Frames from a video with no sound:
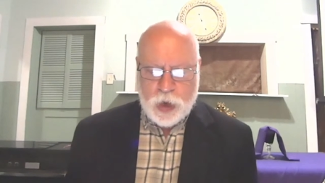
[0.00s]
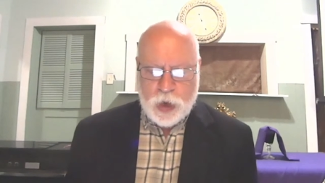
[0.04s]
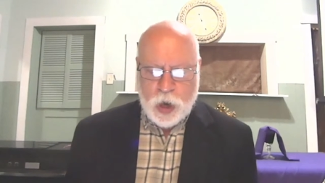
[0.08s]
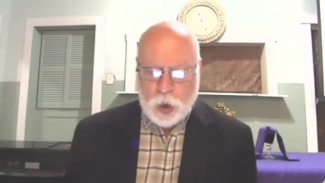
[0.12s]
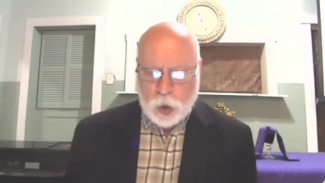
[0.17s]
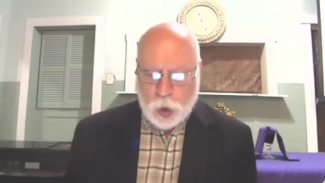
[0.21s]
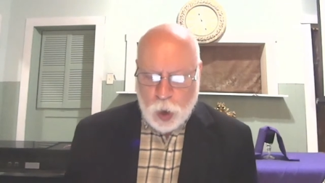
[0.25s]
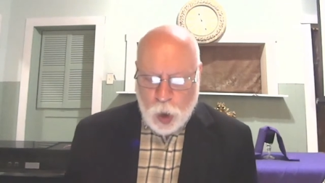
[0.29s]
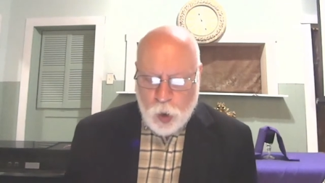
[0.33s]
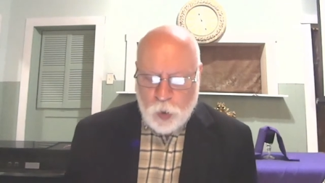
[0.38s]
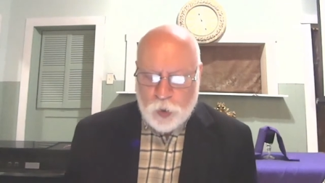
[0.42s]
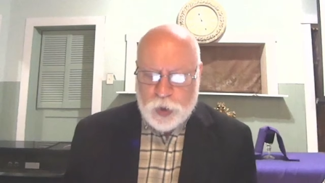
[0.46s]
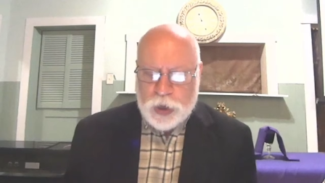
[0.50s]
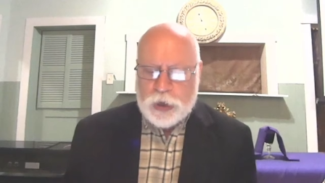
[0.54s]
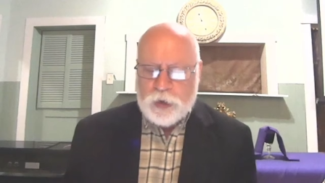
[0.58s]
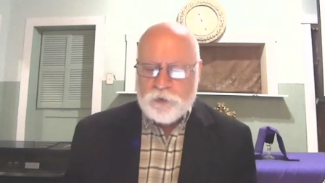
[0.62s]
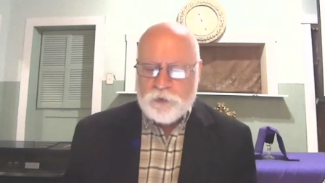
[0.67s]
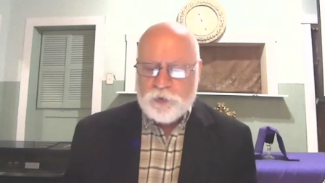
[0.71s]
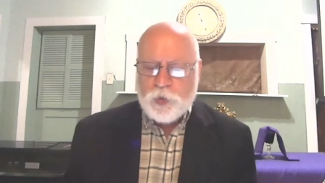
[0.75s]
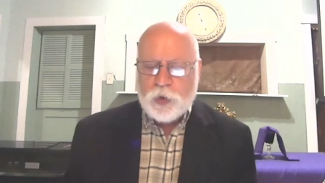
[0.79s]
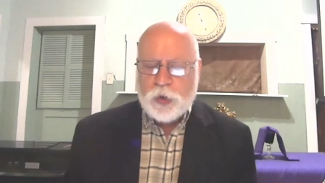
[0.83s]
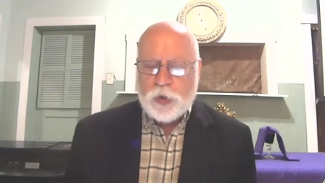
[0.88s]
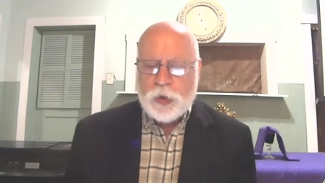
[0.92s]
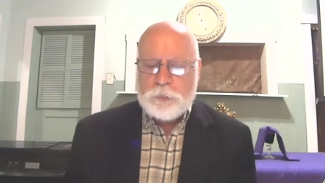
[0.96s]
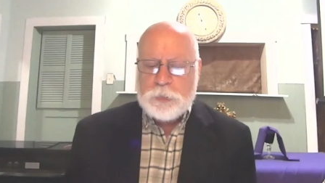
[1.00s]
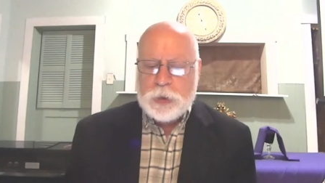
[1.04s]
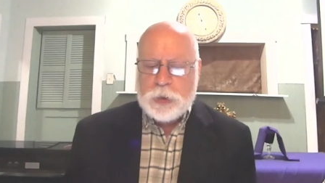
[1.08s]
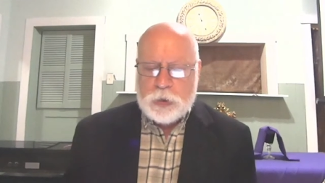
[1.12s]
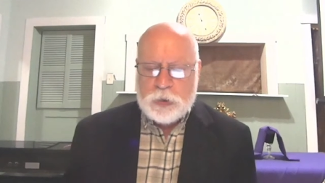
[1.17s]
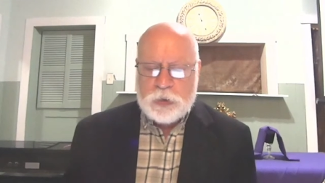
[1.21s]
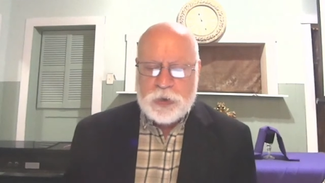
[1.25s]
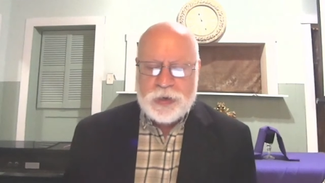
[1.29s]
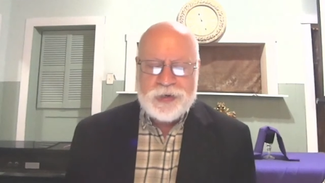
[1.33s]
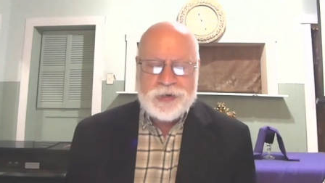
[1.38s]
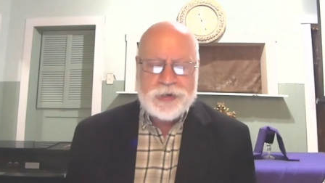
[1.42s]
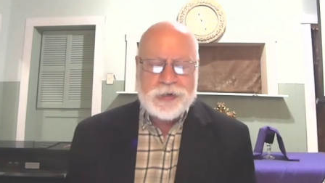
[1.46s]
a longing for
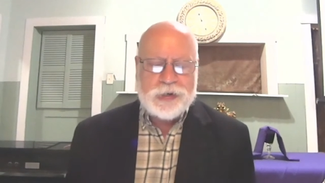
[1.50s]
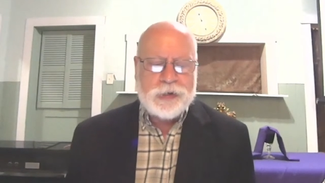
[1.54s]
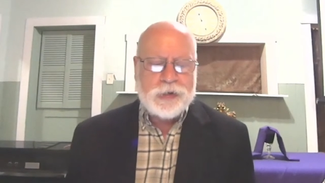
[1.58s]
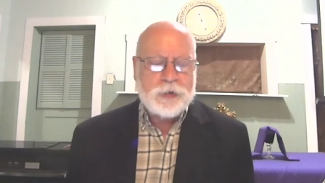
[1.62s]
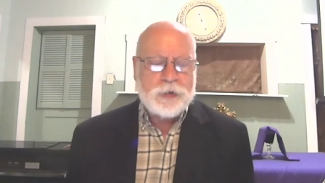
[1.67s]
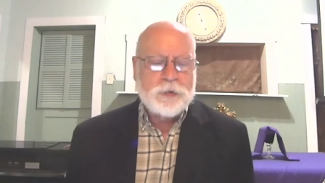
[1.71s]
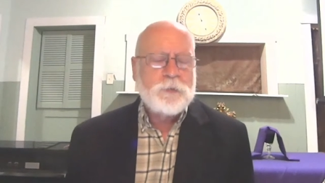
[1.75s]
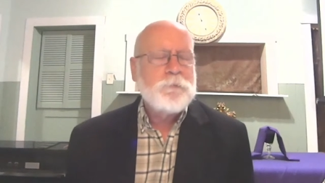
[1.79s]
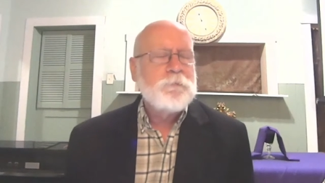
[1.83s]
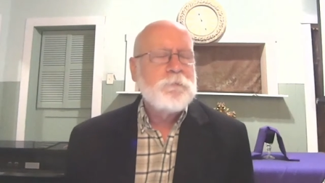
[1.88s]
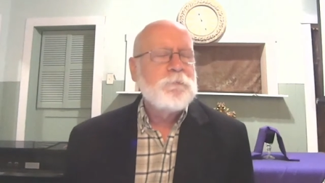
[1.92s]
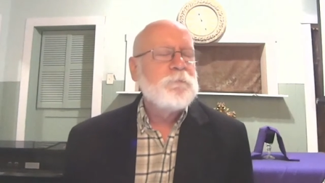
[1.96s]
community,